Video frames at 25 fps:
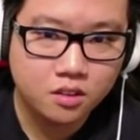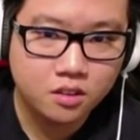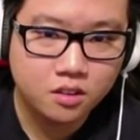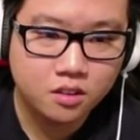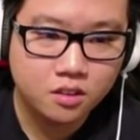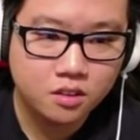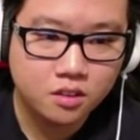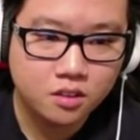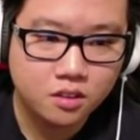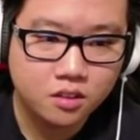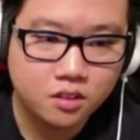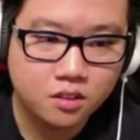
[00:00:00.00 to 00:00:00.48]

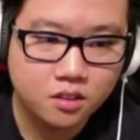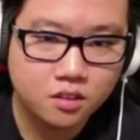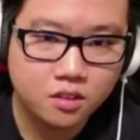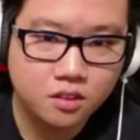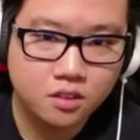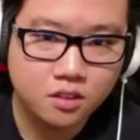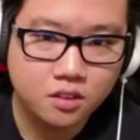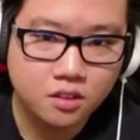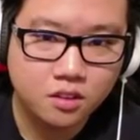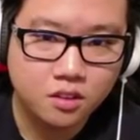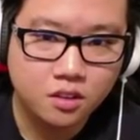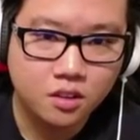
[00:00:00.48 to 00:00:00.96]

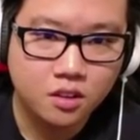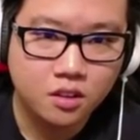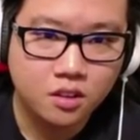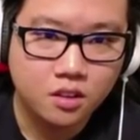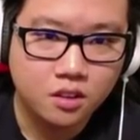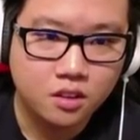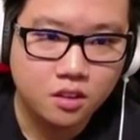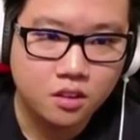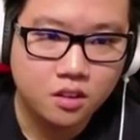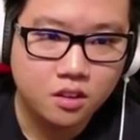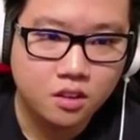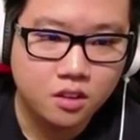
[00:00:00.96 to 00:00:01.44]

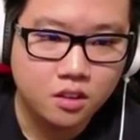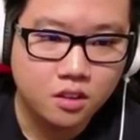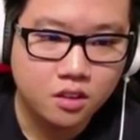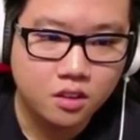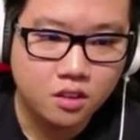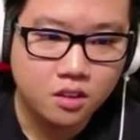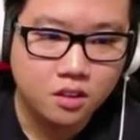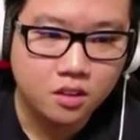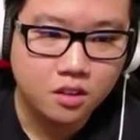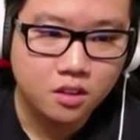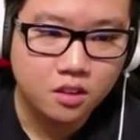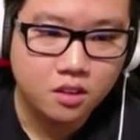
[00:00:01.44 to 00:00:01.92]

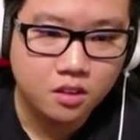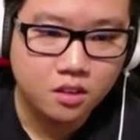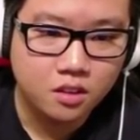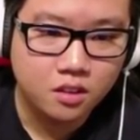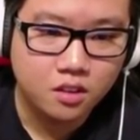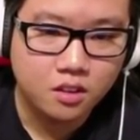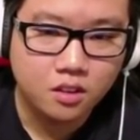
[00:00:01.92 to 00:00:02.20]
Nobody speaks.